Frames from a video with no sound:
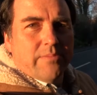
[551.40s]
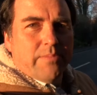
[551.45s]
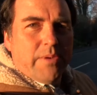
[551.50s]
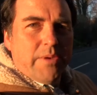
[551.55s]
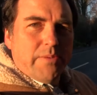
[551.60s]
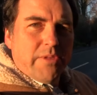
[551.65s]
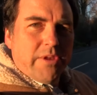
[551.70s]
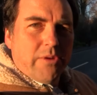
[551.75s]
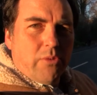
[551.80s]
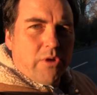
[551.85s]

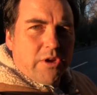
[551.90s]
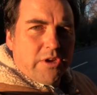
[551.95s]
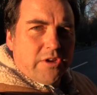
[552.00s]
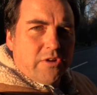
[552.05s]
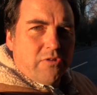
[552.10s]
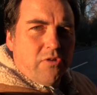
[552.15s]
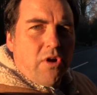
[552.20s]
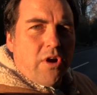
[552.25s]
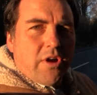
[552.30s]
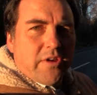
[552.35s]
People that wanted
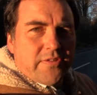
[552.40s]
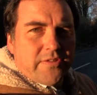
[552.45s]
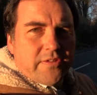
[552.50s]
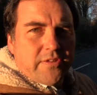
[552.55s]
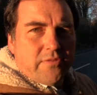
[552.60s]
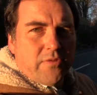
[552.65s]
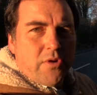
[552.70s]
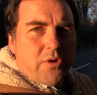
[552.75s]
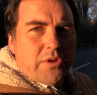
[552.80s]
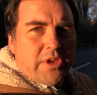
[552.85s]
to cross
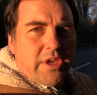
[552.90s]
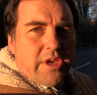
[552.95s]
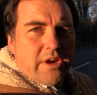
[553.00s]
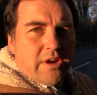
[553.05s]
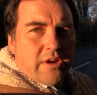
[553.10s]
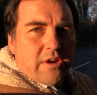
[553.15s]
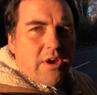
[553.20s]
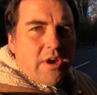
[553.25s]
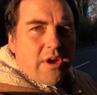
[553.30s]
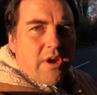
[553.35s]
the road
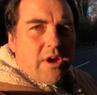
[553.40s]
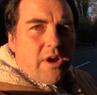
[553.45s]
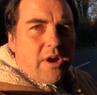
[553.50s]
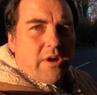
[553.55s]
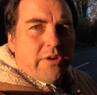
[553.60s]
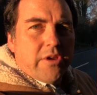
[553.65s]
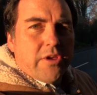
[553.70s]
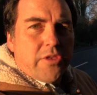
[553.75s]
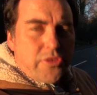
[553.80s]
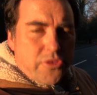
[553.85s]
here
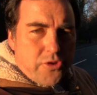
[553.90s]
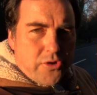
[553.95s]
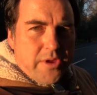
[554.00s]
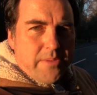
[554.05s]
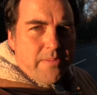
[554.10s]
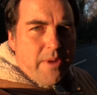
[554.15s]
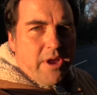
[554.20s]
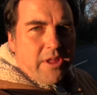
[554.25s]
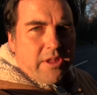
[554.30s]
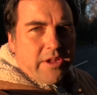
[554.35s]
are in a
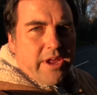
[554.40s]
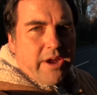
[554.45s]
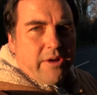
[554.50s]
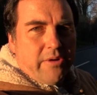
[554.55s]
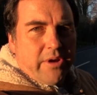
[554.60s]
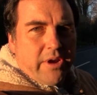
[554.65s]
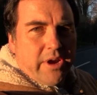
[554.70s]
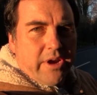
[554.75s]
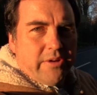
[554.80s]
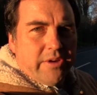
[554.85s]
30 mile an
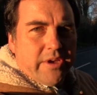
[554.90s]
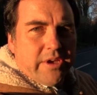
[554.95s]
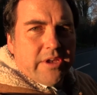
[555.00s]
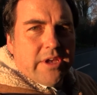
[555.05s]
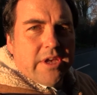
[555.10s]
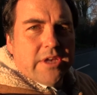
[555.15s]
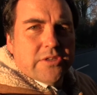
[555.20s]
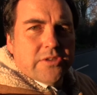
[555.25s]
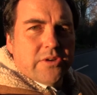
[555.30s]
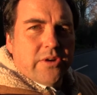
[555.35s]
hour area.
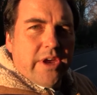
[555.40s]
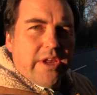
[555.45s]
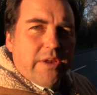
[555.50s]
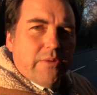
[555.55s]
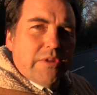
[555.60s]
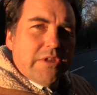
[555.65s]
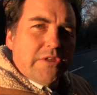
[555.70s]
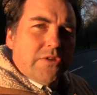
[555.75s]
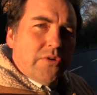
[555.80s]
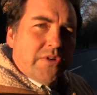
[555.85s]
So
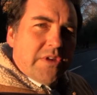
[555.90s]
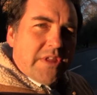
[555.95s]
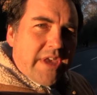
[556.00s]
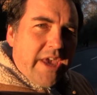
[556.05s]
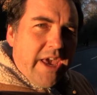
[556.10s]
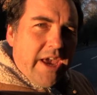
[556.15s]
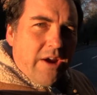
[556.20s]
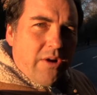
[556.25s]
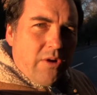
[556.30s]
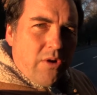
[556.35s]
anyone that's going to the
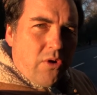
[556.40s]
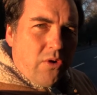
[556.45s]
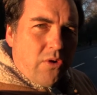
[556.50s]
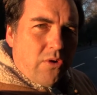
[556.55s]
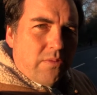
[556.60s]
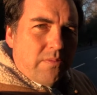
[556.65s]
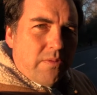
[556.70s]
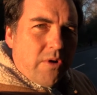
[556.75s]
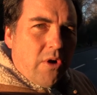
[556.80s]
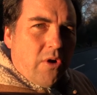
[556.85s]
care
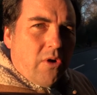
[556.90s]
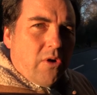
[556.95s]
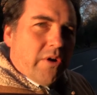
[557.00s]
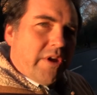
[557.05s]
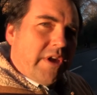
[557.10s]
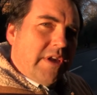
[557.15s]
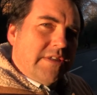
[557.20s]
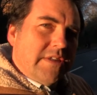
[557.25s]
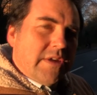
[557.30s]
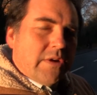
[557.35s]
home or
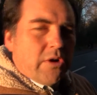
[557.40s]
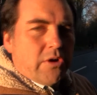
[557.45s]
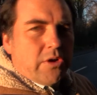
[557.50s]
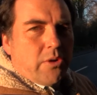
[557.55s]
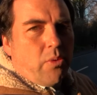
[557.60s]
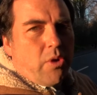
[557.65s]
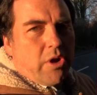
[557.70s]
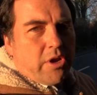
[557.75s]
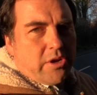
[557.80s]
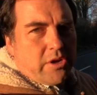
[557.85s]
kids that are going
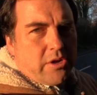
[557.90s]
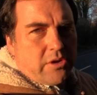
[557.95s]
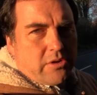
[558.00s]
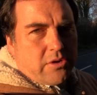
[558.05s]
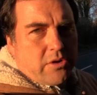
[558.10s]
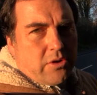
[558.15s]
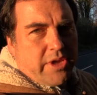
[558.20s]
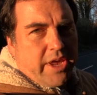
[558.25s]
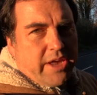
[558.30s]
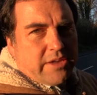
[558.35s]
to want to
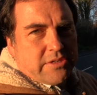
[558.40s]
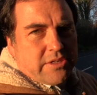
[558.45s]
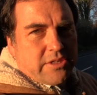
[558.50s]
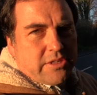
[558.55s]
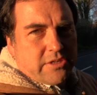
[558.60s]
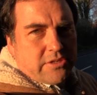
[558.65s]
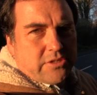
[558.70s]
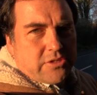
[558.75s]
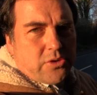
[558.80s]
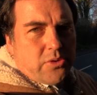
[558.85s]
go down to
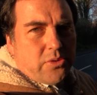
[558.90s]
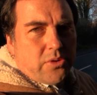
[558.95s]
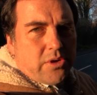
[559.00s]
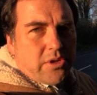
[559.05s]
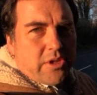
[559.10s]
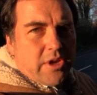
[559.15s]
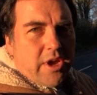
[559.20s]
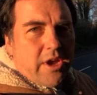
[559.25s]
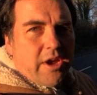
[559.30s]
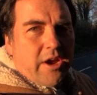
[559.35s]
the
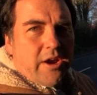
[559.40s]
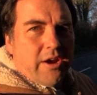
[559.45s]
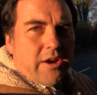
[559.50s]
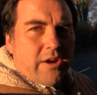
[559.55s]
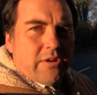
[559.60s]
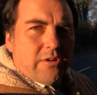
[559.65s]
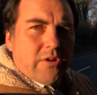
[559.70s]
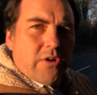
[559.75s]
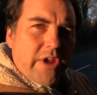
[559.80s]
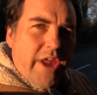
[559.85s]
school
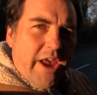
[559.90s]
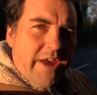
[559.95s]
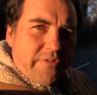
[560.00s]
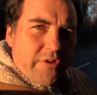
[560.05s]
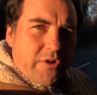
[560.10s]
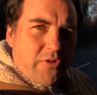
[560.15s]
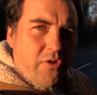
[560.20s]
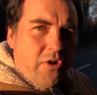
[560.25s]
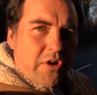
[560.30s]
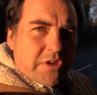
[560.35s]
are going to have
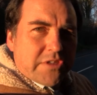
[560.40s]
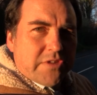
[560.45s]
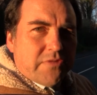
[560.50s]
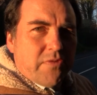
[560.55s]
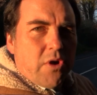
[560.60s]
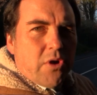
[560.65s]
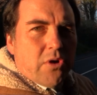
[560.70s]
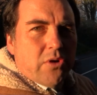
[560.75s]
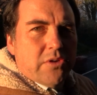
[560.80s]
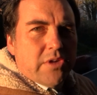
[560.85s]
to cross the
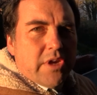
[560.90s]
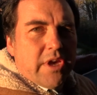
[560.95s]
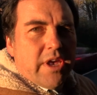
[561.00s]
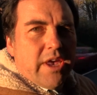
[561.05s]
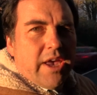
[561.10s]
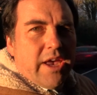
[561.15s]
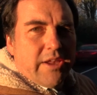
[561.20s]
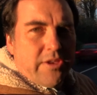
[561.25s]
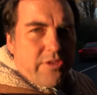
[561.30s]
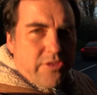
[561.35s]
road
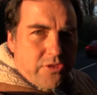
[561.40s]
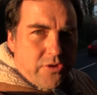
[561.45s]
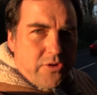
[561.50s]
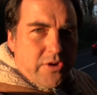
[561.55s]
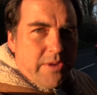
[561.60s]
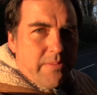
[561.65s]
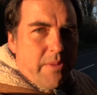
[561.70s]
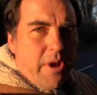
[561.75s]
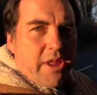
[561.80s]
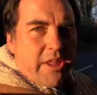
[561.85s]
in a
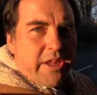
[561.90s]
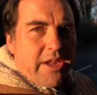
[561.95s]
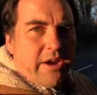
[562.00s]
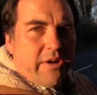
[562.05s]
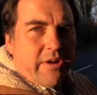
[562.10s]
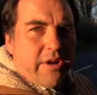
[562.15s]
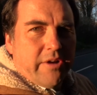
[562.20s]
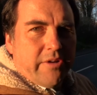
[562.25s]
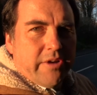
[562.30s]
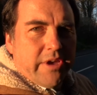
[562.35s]
30 mile an
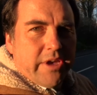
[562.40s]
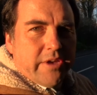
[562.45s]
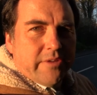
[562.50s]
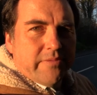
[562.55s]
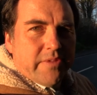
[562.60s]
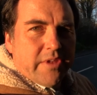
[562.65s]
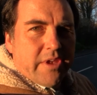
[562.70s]
hour area.